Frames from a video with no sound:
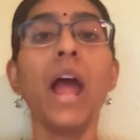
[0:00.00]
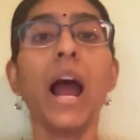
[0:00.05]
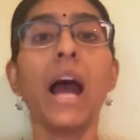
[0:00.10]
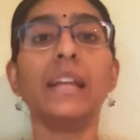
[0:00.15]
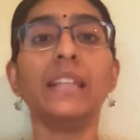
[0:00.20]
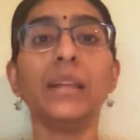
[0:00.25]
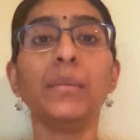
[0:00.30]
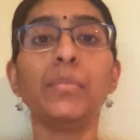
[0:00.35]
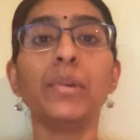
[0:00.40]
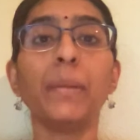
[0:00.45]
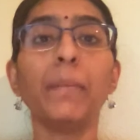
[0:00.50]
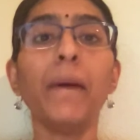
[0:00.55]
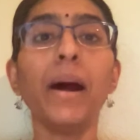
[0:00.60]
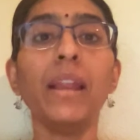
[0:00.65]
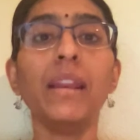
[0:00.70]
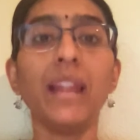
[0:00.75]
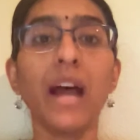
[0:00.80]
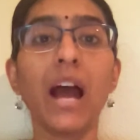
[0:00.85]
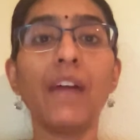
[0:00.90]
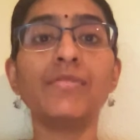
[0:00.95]
And then Brahma
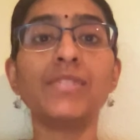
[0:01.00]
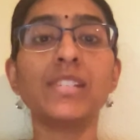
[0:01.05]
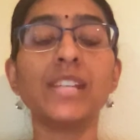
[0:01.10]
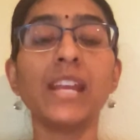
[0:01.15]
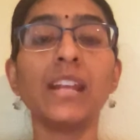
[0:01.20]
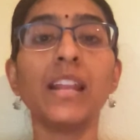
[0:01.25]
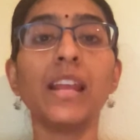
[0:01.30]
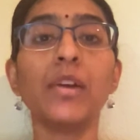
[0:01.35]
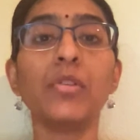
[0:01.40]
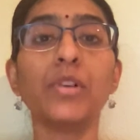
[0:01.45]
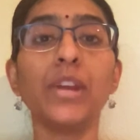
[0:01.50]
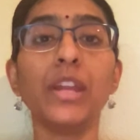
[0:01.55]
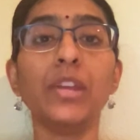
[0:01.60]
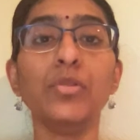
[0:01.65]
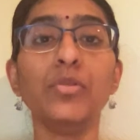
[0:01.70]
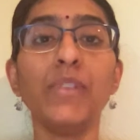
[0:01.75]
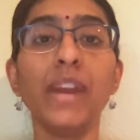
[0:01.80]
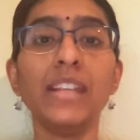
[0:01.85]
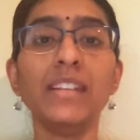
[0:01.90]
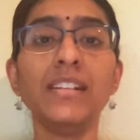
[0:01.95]
laughed, saying okay,
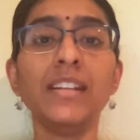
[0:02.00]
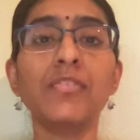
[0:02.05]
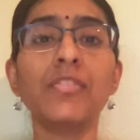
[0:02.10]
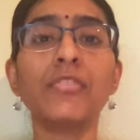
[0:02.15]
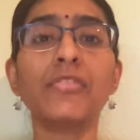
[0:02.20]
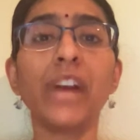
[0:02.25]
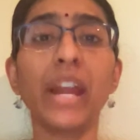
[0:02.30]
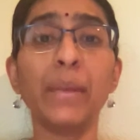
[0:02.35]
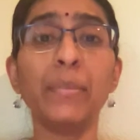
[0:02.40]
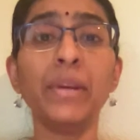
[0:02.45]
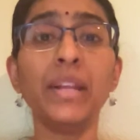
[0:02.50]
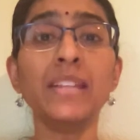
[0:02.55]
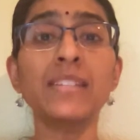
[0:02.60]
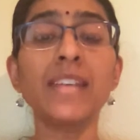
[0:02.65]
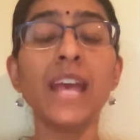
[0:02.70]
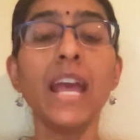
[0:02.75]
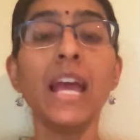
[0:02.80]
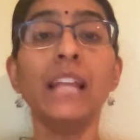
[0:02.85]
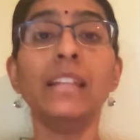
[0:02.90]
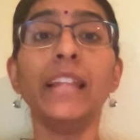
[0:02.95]
you waited here for 5 minutes,